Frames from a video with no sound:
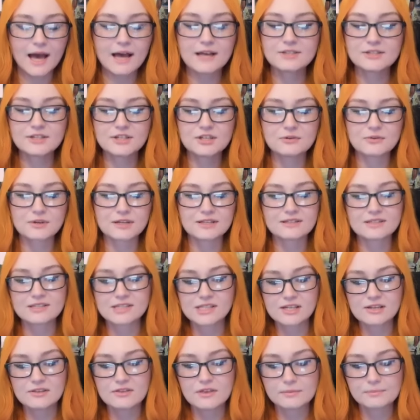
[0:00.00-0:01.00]
As you can
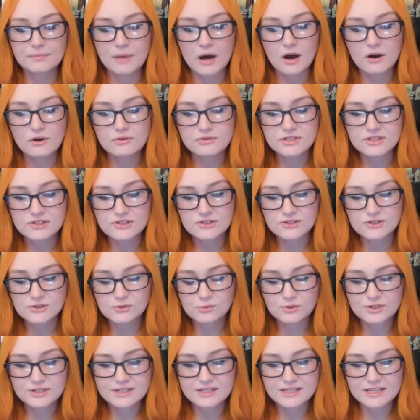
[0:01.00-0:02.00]
see, the posts
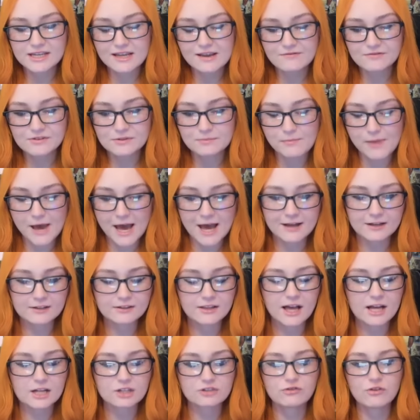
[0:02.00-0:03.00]
received
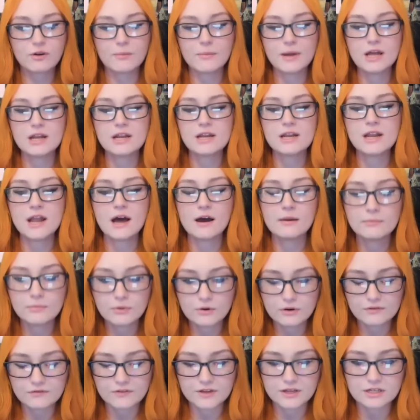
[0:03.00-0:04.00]
backlash from a
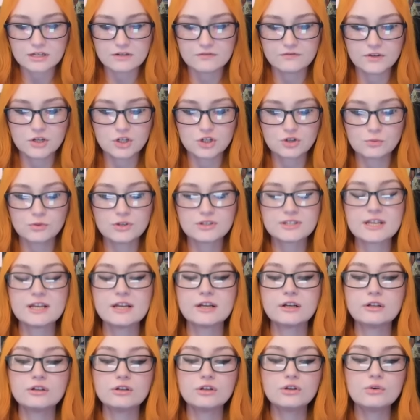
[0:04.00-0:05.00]
number of individuals,
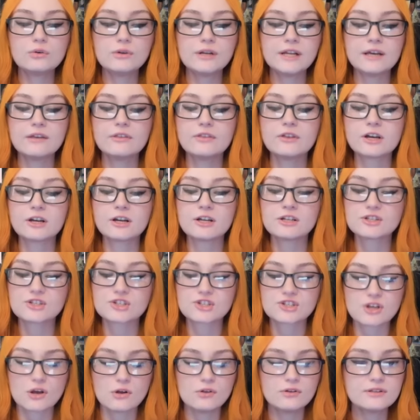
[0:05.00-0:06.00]
including the
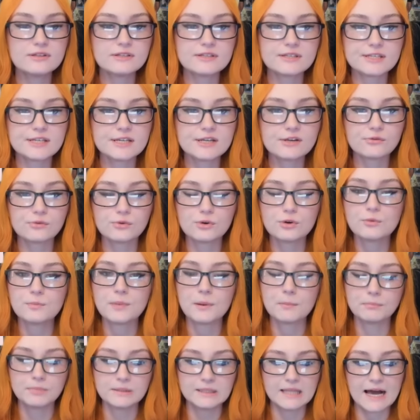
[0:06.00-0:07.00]
consultancy
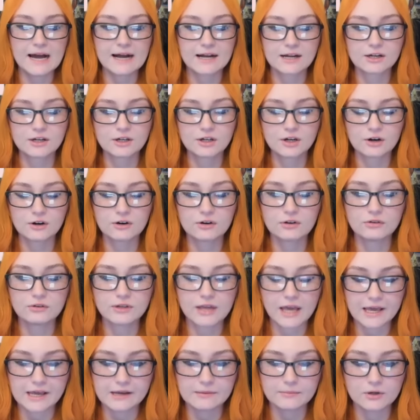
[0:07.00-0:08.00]
group Black Girl
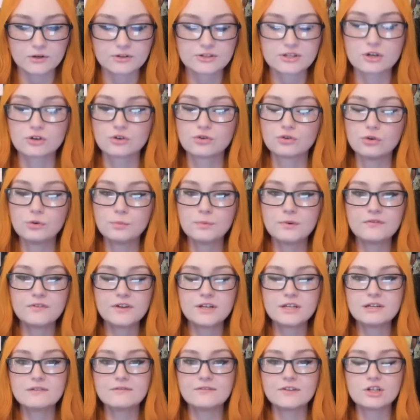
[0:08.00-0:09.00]
Gamers, a group of
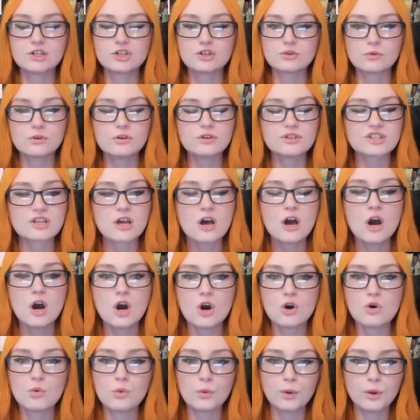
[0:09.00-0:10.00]
individuals
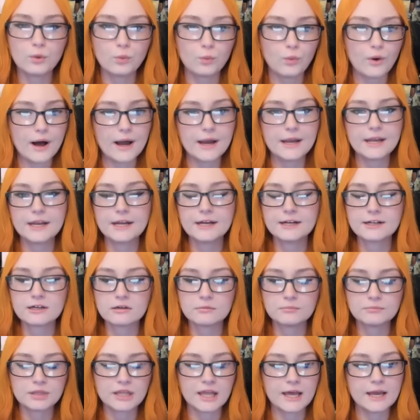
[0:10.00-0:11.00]
who will whine and
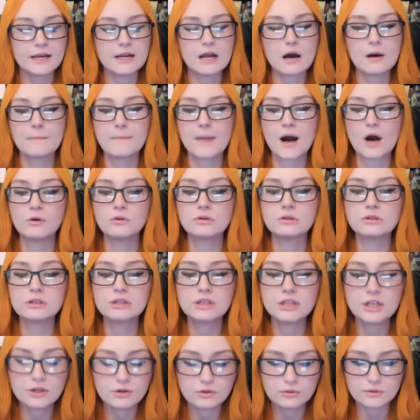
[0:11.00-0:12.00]
complain about
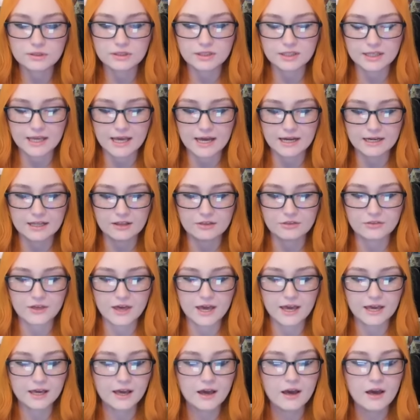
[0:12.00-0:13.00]
literally
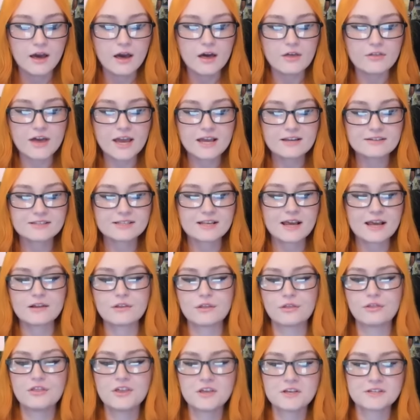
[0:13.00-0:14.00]
anything. They
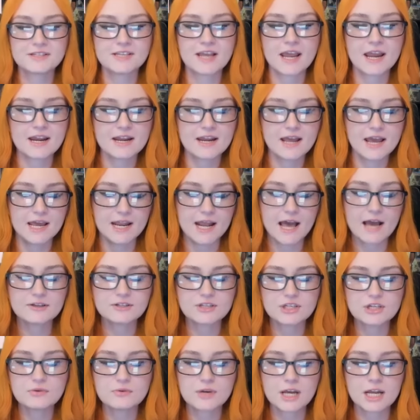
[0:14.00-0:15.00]
said, This ain't it.
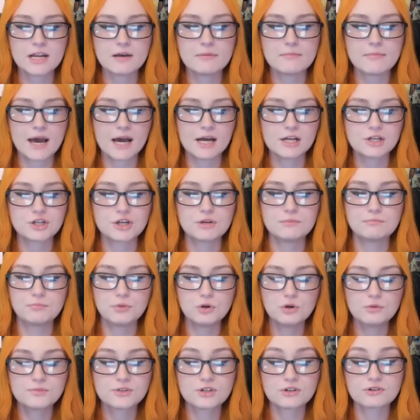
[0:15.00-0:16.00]
As you can imagine,
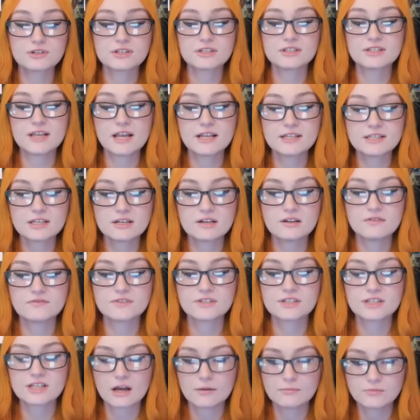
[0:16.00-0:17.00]
boobs are sensitive
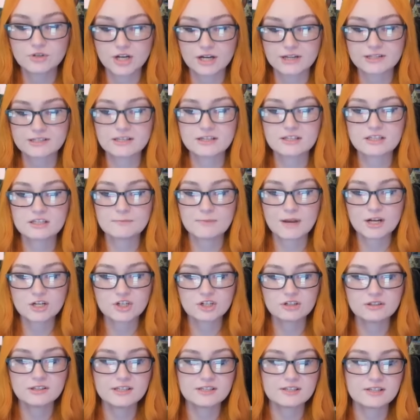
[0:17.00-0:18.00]
subjects,
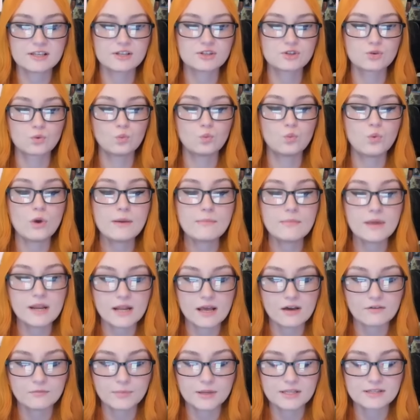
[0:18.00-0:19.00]
especially since women
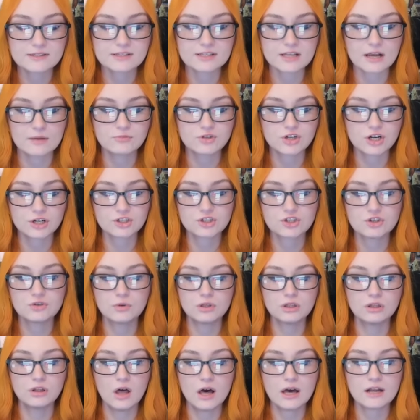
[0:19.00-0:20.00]
have been subject to
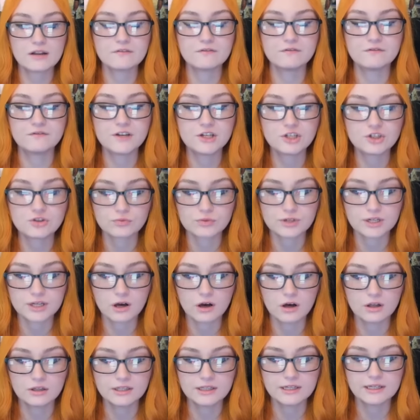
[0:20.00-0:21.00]
a lot of
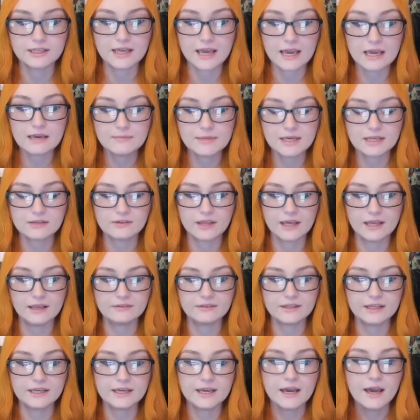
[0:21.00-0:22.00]
vitriol in gaming
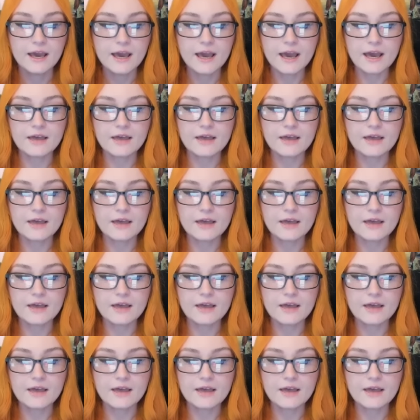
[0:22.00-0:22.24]
lately.